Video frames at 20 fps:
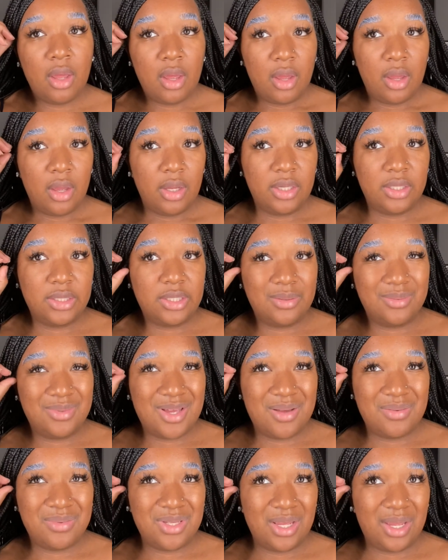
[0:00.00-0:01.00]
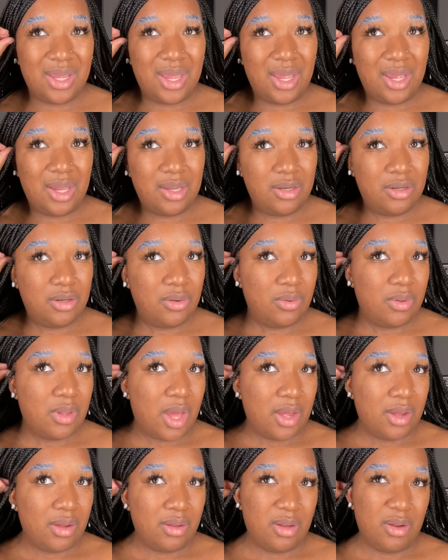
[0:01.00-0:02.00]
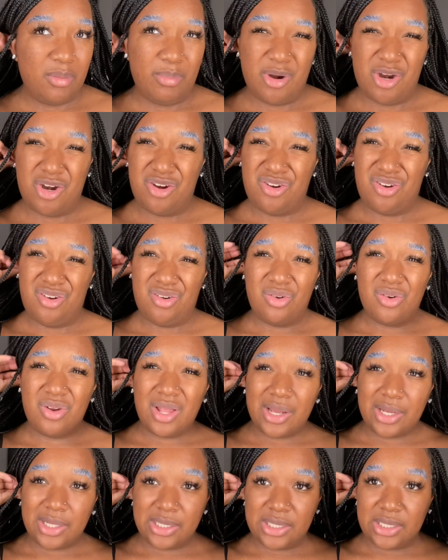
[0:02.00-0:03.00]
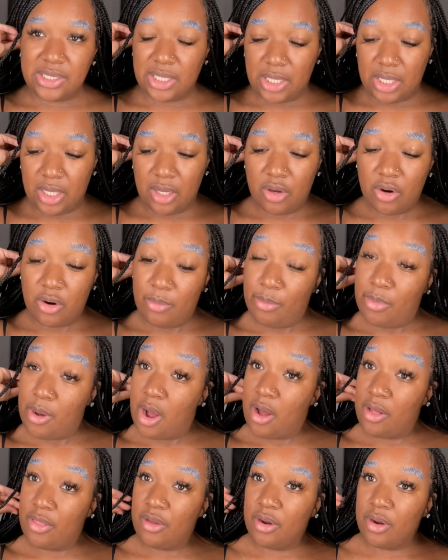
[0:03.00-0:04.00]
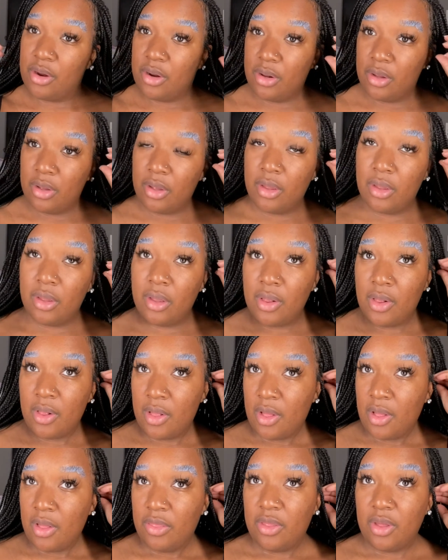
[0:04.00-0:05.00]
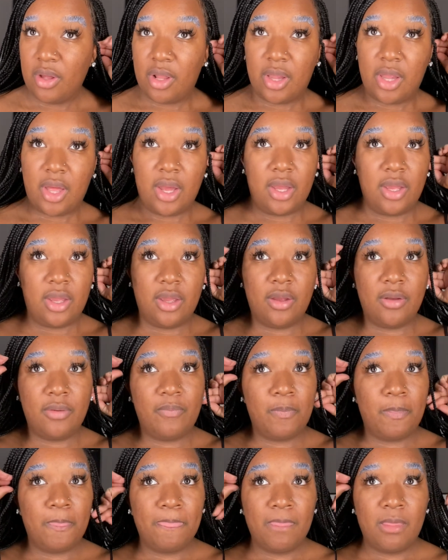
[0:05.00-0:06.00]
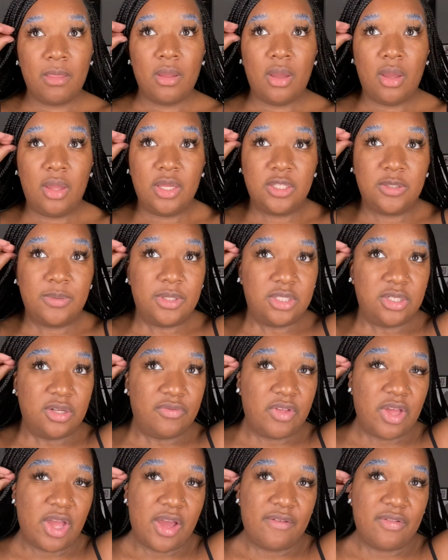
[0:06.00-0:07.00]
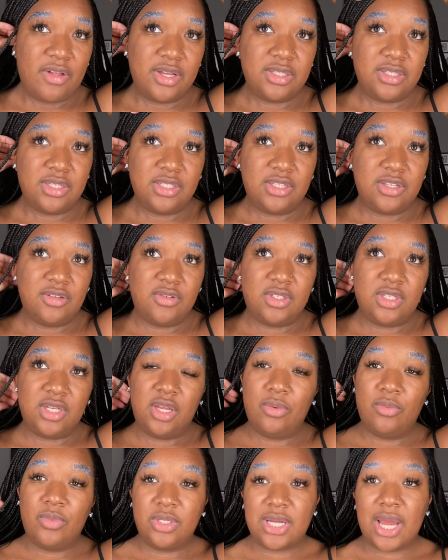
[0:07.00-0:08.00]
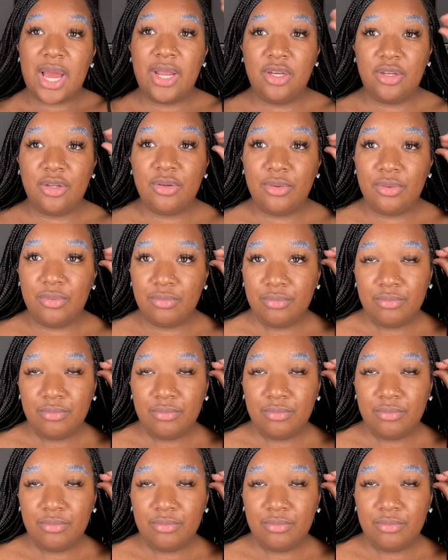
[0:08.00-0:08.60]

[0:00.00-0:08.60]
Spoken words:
Because sometimes it can do like a burn or like a sting or bother the client, especially if they have like sensitive skin, which I do.